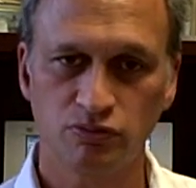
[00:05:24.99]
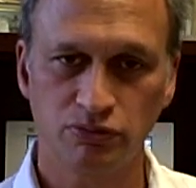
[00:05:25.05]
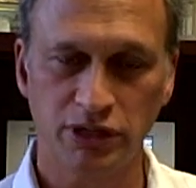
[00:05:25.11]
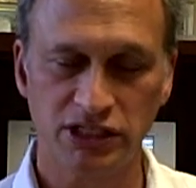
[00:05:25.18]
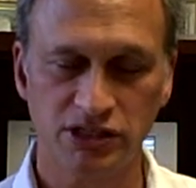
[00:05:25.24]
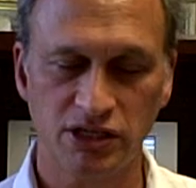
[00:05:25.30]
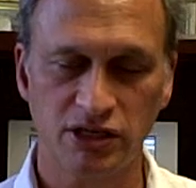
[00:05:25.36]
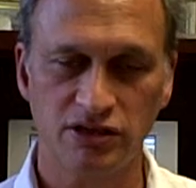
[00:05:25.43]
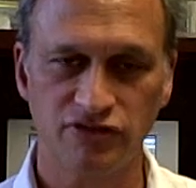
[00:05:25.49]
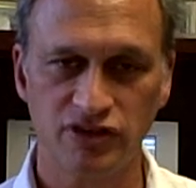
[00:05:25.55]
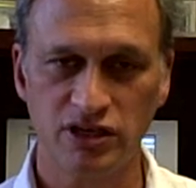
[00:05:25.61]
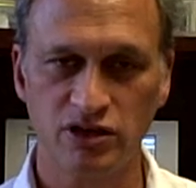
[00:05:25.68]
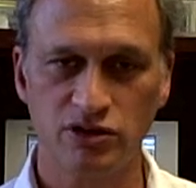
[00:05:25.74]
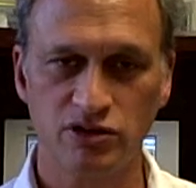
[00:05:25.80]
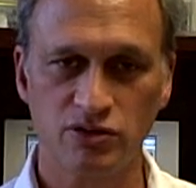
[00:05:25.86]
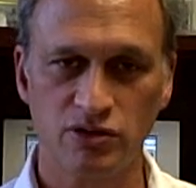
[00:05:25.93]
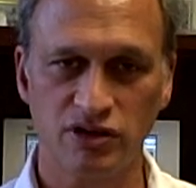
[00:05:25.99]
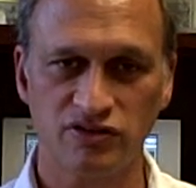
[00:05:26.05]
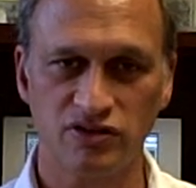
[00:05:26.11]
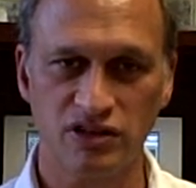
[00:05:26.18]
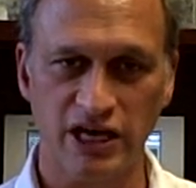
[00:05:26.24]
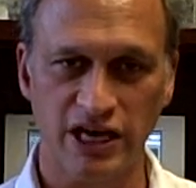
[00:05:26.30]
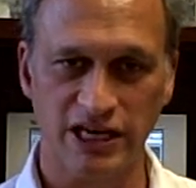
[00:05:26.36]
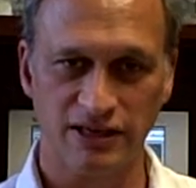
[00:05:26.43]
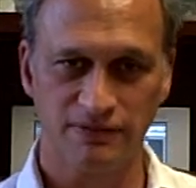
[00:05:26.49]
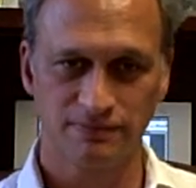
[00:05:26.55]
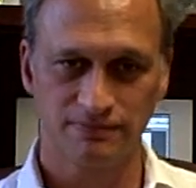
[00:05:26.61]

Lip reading: press on to video 3 if you'd like.